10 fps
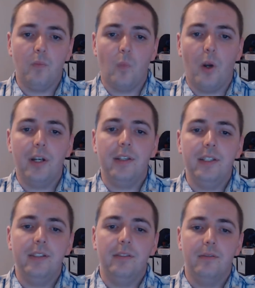Where
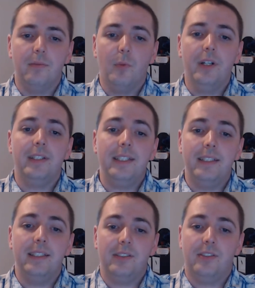did
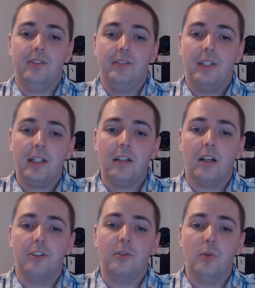this
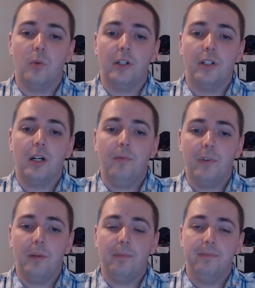technological wonder come from?